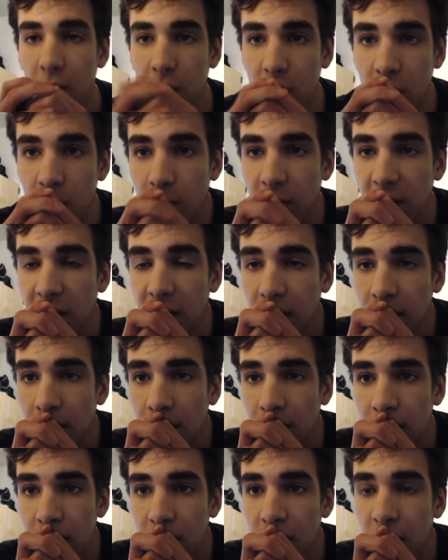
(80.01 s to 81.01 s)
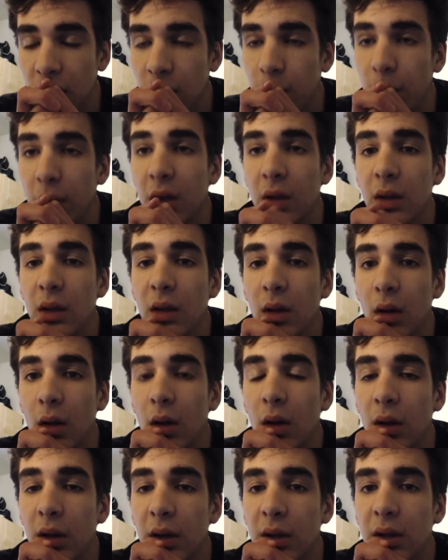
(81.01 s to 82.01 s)
You pick and you just put it
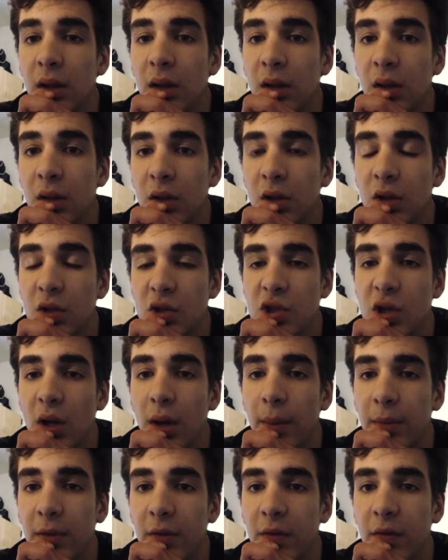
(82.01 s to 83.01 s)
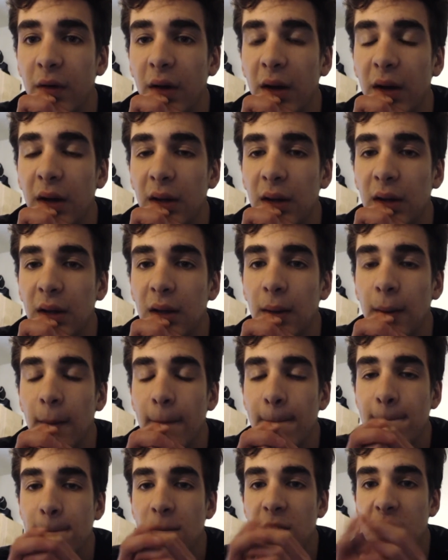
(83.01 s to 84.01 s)
on your Shopify
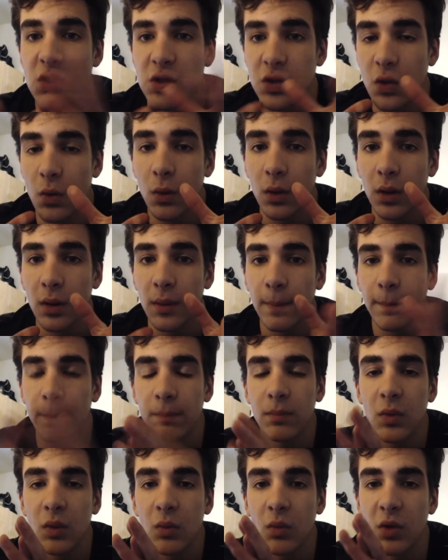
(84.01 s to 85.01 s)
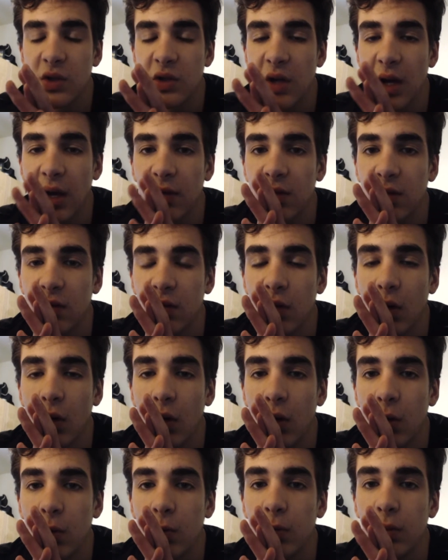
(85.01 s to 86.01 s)
store, which has its
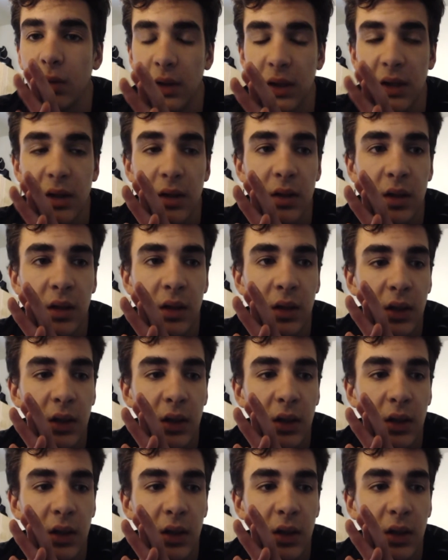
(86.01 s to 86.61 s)
own link.